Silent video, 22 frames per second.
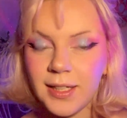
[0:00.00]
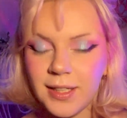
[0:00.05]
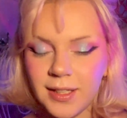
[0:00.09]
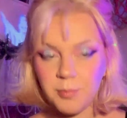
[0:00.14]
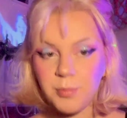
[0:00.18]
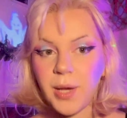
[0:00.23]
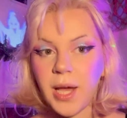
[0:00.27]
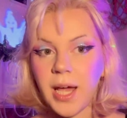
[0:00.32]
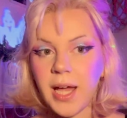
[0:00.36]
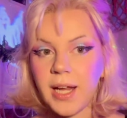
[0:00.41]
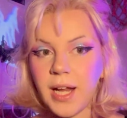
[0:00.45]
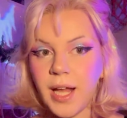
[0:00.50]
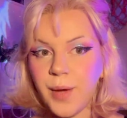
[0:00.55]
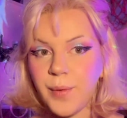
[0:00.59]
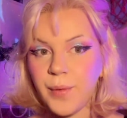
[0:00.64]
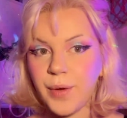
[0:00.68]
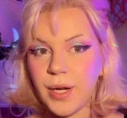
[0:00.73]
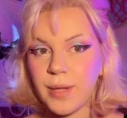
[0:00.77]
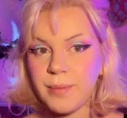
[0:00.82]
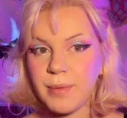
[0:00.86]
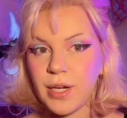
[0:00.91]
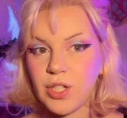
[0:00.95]
But I
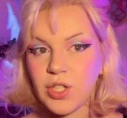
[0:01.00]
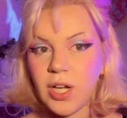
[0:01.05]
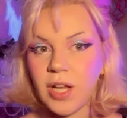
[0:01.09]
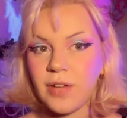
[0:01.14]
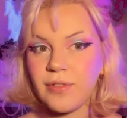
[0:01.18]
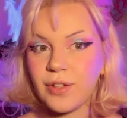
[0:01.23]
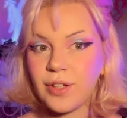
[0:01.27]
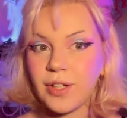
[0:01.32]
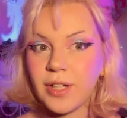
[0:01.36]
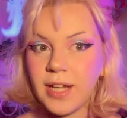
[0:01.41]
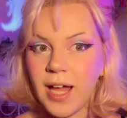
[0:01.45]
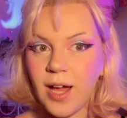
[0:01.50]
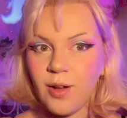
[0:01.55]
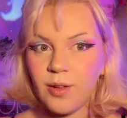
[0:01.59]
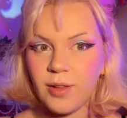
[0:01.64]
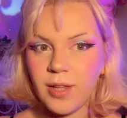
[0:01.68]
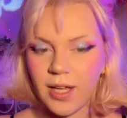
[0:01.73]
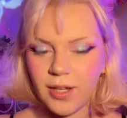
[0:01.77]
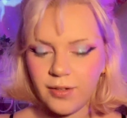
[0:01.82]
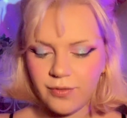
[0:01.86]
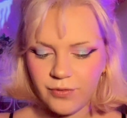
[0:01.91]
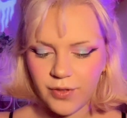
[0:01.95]
wanna make sure I have a good
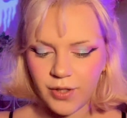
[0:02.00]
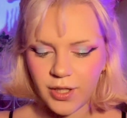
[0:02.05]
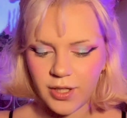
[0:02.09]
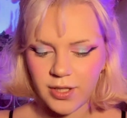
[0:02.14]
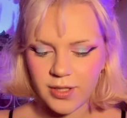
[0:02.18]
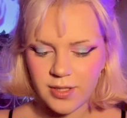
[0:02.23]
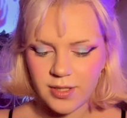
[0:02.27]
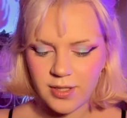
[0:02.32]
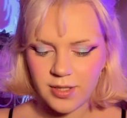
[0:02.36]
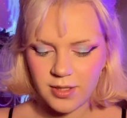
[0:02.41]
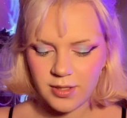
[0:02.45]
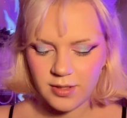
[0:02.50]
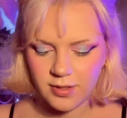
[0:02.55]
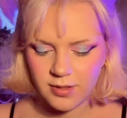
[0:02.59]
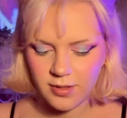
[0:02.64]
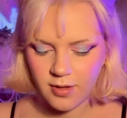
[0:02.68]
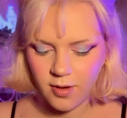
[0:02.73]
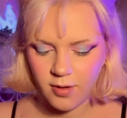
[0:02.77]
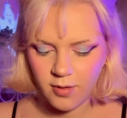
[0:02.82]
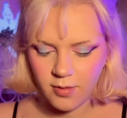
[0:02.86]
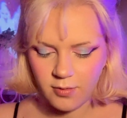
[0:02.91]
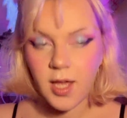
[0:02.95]
outline first.
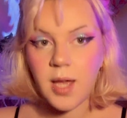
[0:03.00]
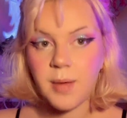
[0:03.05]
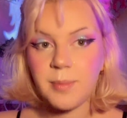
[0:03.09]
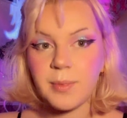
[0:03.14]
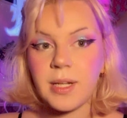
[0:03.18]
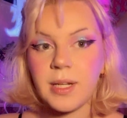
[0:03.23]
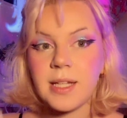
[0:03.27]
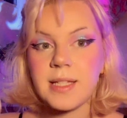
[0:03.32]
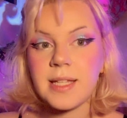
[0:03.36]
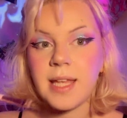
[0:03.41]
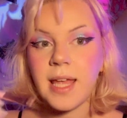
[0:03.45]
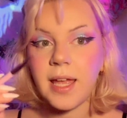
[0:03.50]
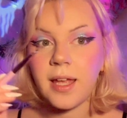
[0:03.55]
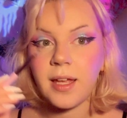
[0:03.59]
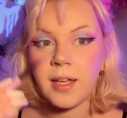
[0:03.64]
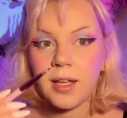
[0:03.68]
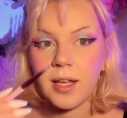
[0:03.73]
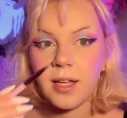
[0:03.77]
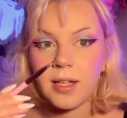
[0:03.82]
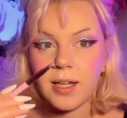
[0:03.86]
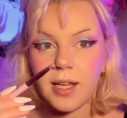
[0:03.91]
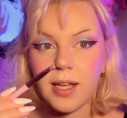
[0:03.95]
So I'm gonna take
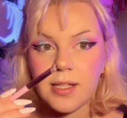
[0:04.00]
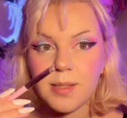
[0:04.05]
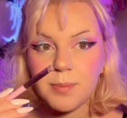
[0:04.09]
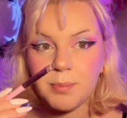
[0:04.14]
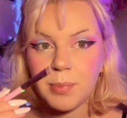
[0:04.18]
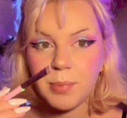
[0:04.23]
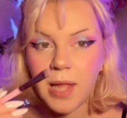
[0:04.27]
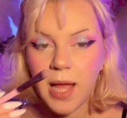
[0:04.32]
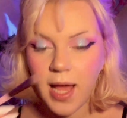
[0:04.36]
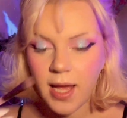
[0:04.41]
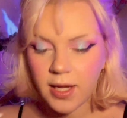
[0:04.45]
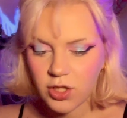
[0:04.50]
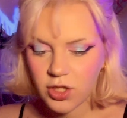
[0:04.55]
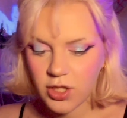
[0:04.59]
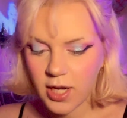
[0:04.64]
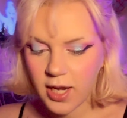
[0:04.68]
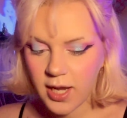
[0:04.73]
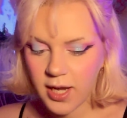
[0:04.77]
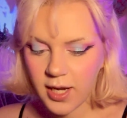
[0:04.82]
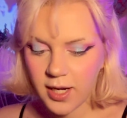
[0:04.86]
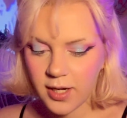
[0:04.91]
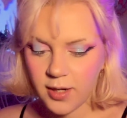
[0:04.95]
a nice black
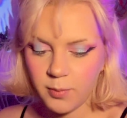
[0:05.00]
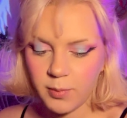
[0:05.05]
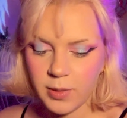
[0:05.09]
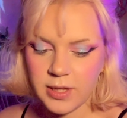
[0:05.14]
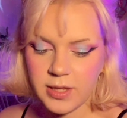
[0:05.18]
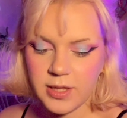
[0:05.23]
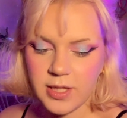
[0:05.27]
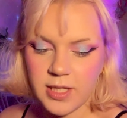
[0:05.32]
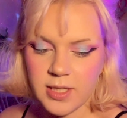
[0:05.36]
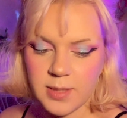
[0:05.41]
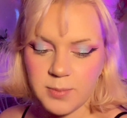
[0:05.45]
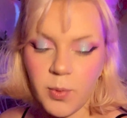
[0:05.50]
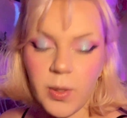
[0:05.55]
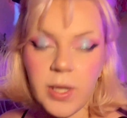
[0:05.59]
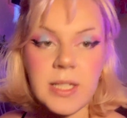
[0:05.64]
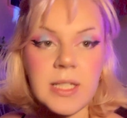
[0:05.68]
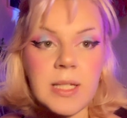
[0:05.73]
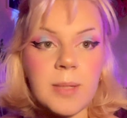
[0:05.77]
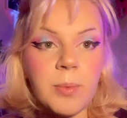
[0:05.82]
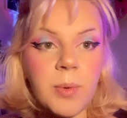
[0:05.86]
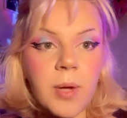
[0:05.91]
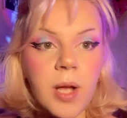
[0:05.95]
shade with this
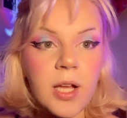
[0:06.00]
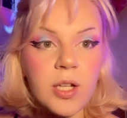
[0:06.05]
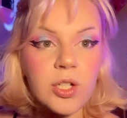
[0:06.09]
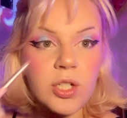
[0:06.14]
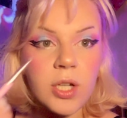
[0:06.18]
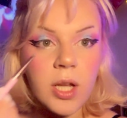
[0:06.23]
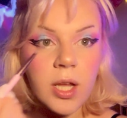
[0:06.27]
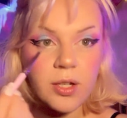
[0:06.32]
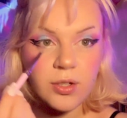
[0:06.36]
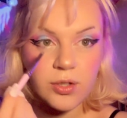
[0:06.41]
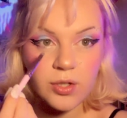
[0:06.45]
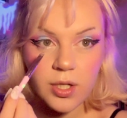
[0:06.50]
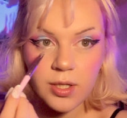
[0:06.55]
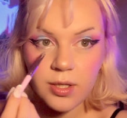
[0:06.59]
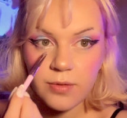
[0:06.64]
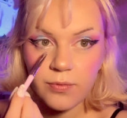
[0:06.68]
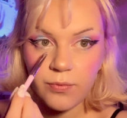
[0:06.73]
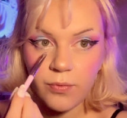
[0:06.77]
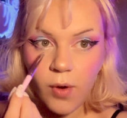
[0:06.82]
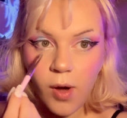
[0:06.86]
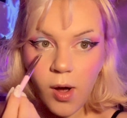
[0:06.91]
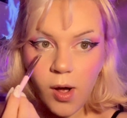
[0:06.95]
pointy brush and just
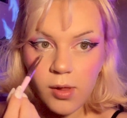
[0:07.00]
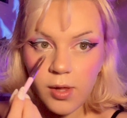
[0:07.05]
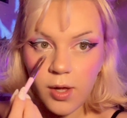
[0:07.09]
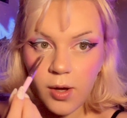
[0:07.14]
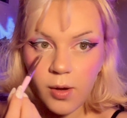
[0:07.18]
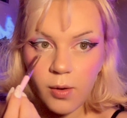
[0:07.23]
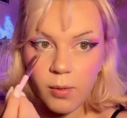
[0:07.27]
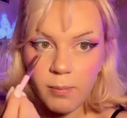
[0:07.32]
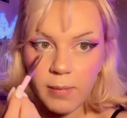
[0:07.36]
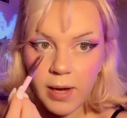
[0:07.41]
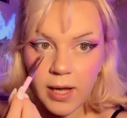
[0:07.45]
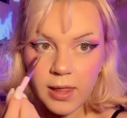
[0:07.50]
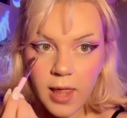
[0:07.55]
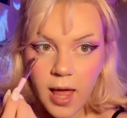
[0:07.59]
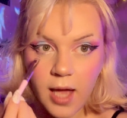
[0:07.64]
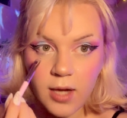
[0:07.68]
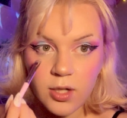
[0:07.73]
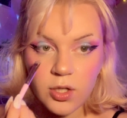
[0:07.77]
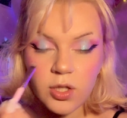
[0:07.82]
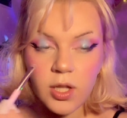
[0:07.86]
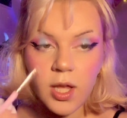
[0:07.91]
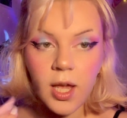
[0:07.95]
follow my
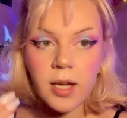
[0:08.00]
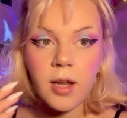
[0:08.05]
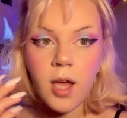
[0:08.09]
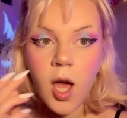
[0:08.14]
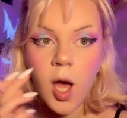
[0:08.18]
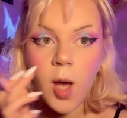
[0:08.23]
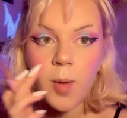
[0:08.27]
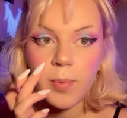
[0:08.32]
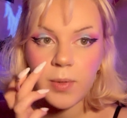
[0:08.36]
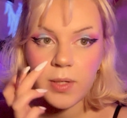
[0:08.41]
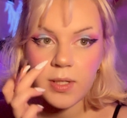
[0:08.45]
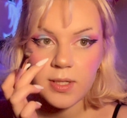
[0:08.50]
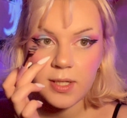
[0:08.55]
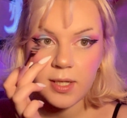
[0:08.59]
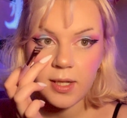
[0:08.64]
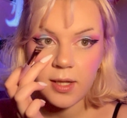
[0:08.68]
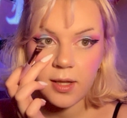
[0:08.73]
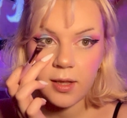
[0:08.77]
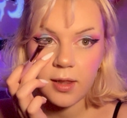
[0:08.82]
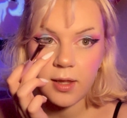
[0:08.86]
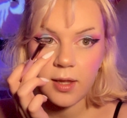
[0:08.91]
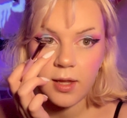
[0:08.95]
lash line up
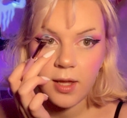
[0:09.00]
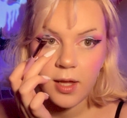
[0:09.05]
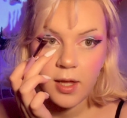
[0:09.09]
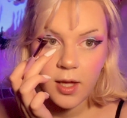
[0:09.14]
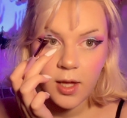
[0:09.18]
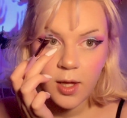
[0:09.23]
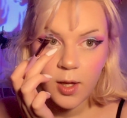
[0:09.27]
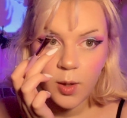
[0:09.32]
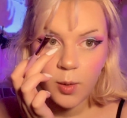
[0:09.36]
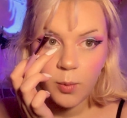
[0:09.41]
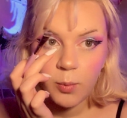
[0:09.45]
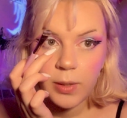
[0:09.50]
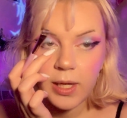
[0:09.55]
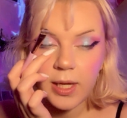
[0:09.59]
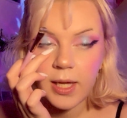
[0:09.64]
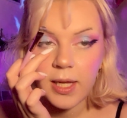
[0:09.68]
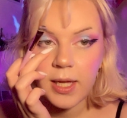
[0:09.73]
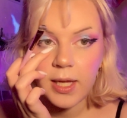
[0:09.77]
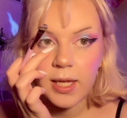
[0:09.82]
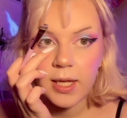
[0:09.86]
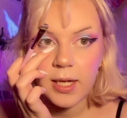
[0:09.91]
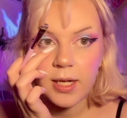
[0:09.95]
until we
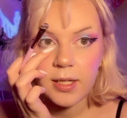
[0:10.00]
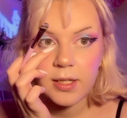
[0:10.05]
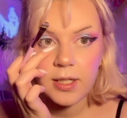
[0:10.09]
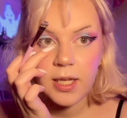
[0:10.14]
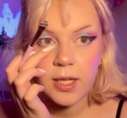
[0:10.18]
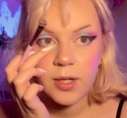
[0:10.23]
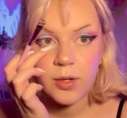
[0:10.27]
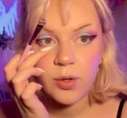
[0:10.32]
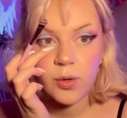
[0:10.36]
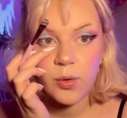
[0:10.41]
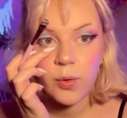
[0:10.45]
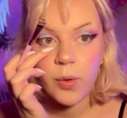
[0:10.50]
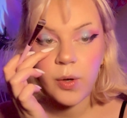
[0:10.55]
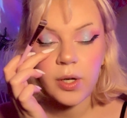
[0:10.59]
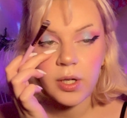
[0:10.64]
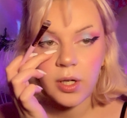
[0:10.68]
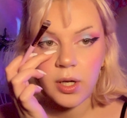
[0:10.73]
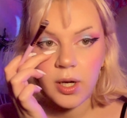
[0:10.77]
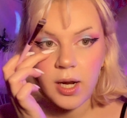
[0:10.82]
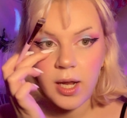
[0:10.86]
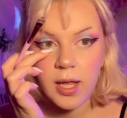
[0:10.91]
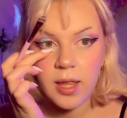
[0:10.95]
hit the inner
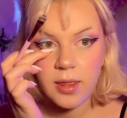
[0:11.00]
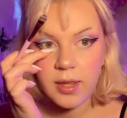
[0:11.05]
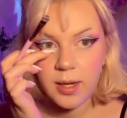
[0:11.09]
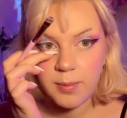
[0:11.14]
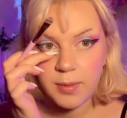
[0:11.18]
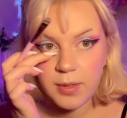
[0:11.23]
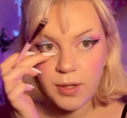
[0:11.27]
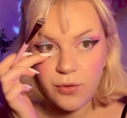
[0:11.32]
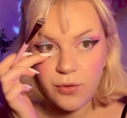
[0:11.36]
corner, and then I'm gonna